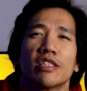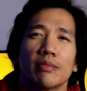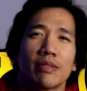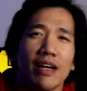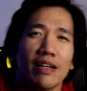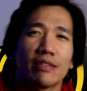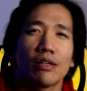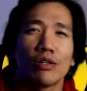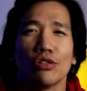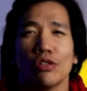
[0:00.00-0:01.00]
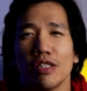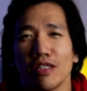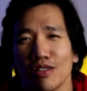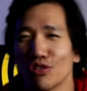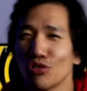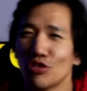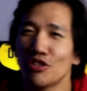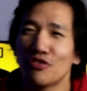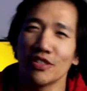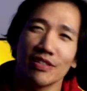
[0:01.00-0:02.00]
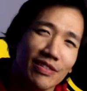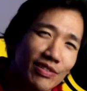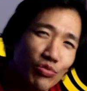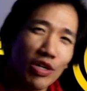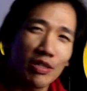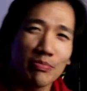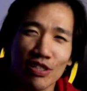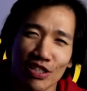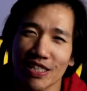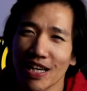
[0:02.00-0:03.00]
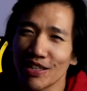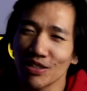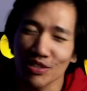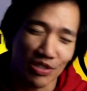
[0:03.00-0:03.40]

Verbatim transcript: What's up guys, Hong Nguyen OG Fitness, welcome to the channel.